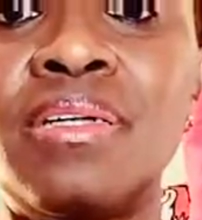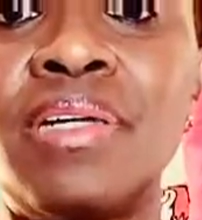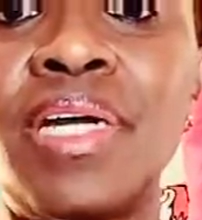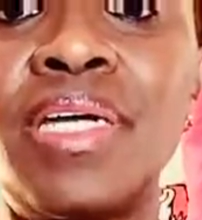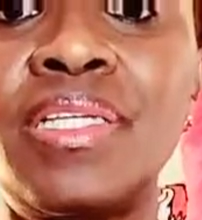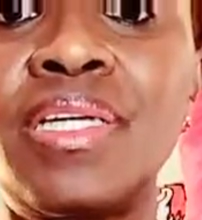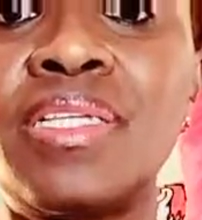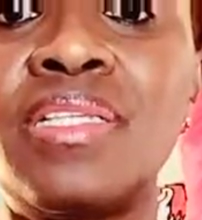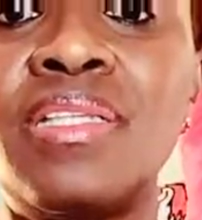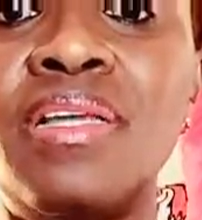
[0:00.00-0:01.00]
All right,
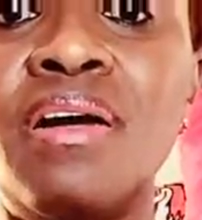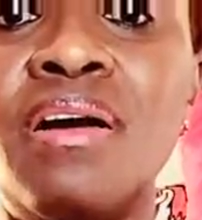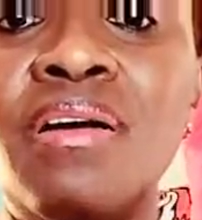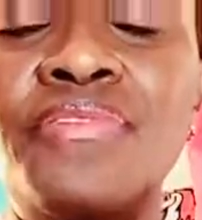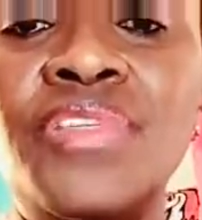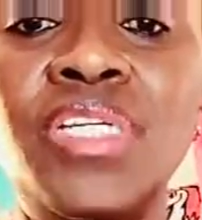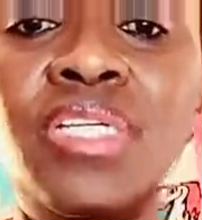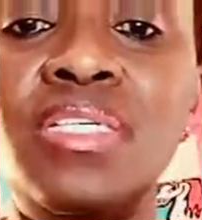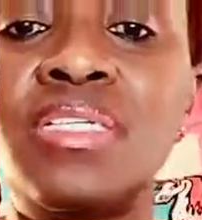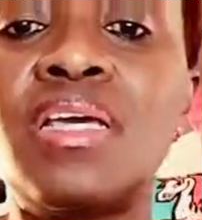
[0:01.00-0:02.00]
kids love
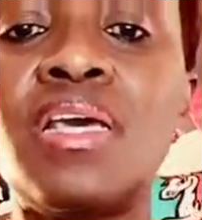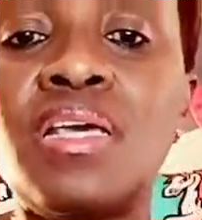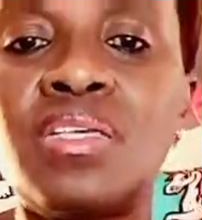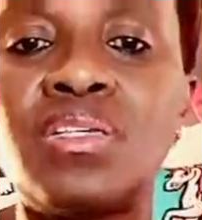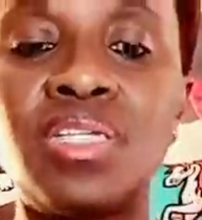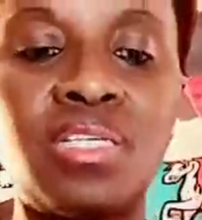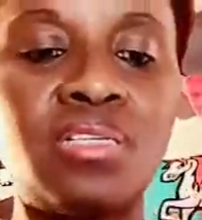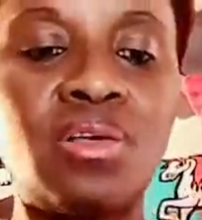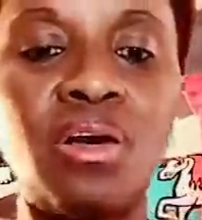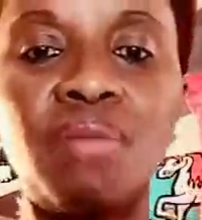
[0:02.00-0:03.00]
these. So this is
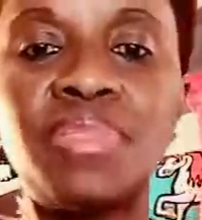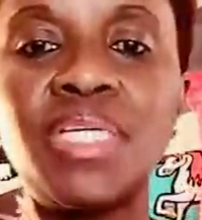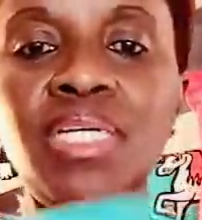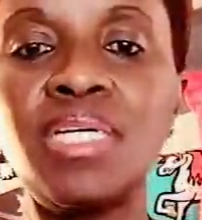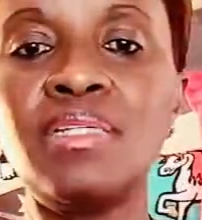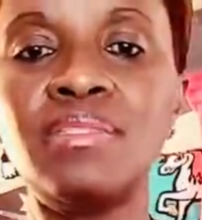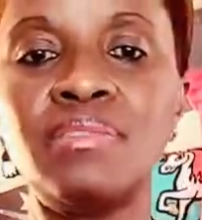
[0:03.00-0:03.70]
um, teal.